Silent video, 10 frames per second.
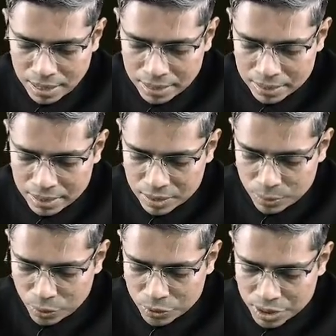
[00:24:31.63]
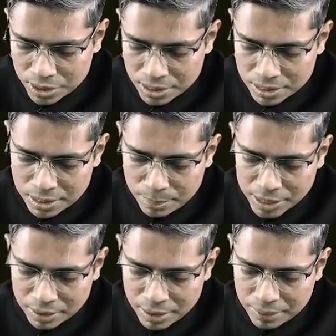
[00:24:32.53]
and this portion is the
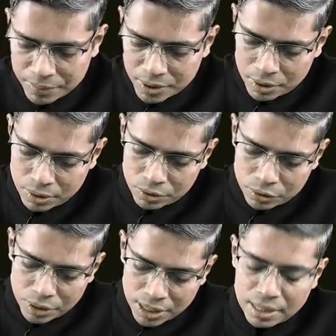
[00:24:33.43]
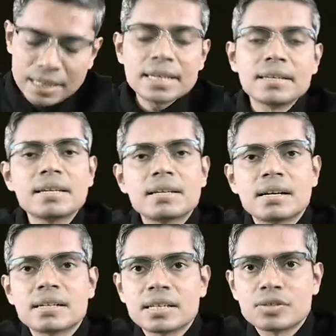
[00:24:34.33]
medulla. So the collecting
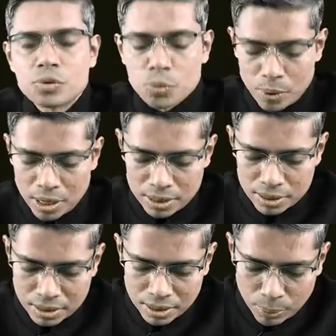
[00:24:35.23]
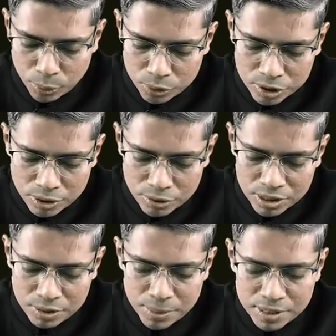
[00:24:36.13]
duct has two parts. The portion which
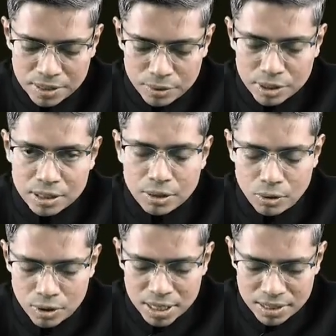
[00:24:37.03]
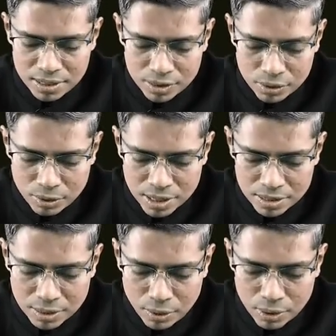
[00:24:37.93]
is present within the cortex is known
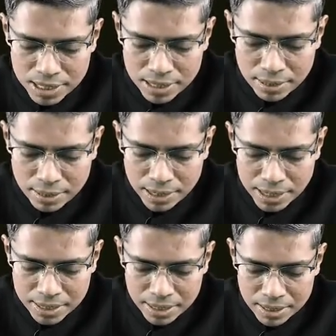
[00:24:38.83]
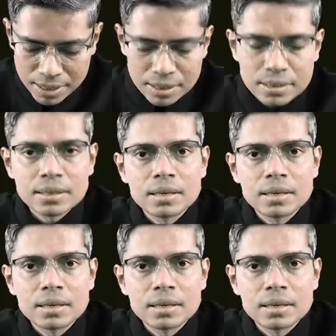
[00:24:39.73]
as the cortical collecting duct,